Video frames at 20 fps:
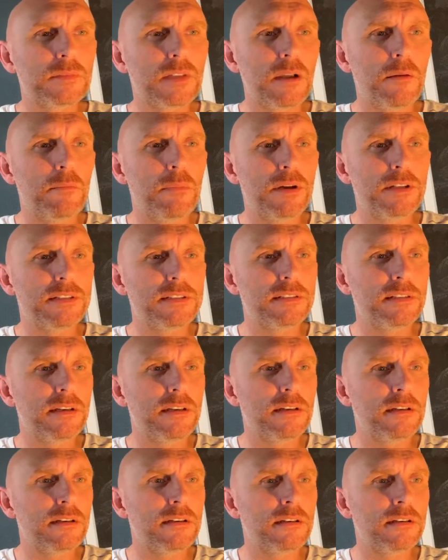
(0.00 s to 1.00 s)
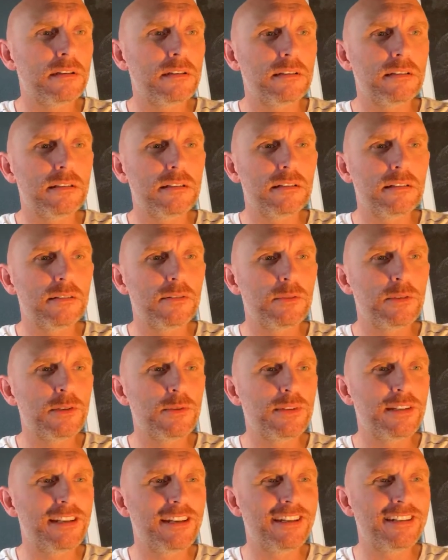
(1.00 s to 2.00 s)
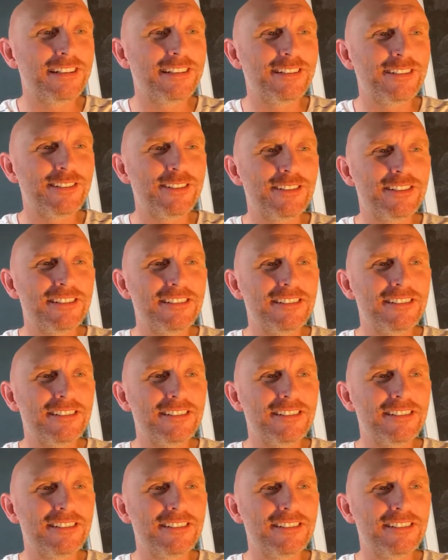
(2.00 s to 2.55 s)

But where are we at here?